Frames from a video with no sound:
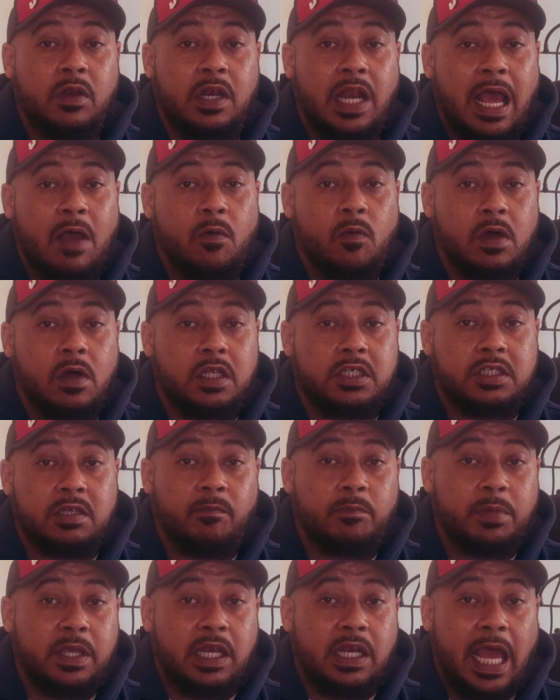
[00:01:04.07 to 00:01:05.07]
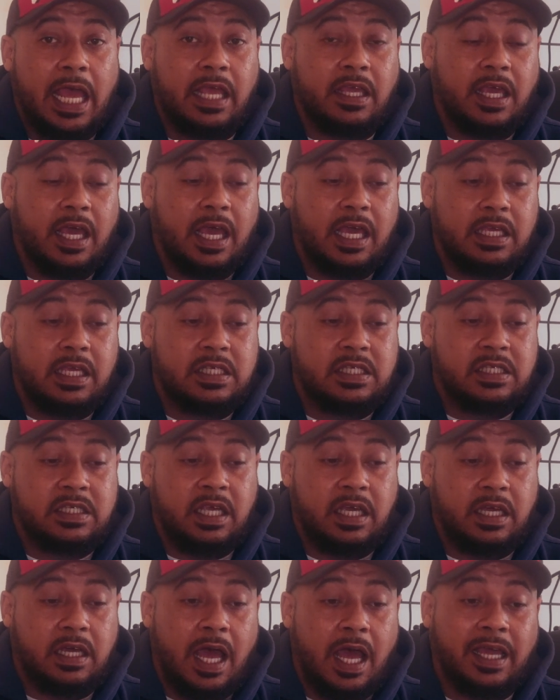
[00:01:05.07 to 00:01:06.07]
would like watch and be like, yeah, he's
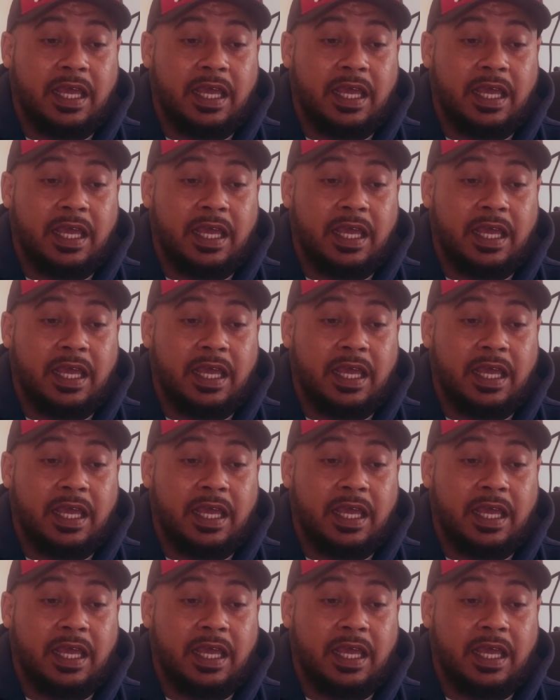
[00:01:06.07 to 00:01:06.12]
sick.